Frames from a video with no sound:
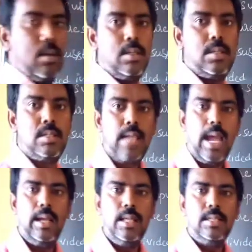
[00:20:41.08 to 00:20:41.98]

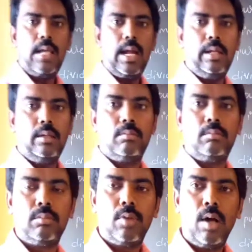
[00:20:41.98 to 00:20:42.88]
sand is
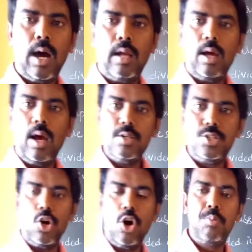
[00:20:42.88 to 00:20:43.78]
added, or
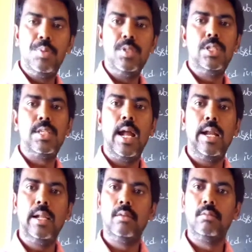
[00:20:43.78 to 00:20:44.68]
chalk piece is
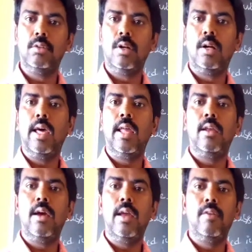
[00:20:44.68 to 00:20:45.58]
added, or
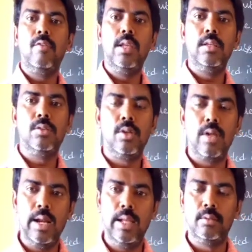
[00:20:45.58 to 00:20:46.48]
iron fillings are
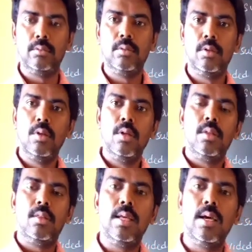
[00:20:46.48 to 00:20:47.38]
added.
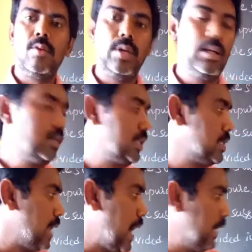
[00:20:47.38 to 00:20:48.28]
Whenever the
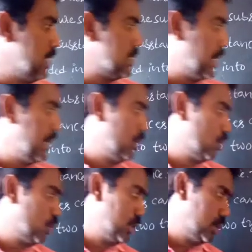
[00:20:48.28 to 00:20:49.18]
sand is added to the
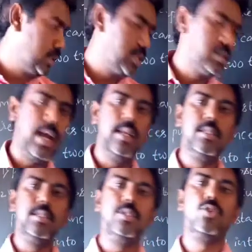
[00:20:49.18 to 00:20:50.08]
water, the sand
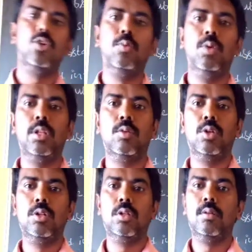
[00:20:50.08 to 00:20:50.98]
is insoluble in the
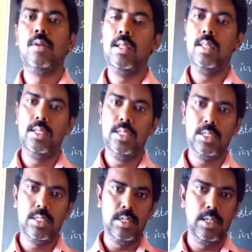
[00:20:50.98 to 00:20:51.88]
water and then
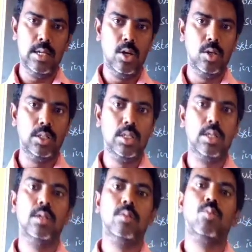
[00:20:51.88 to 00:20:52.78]
just settle down at
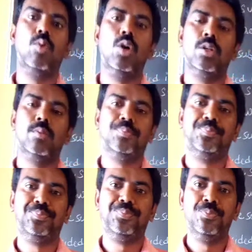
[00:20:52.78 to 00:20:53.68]
the bottom.
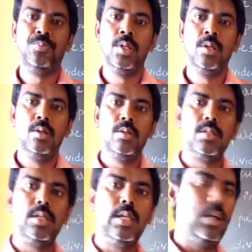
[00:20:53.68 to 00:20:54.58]

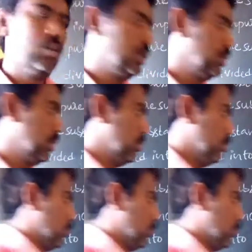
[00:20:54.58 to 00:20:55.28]
Settle down at the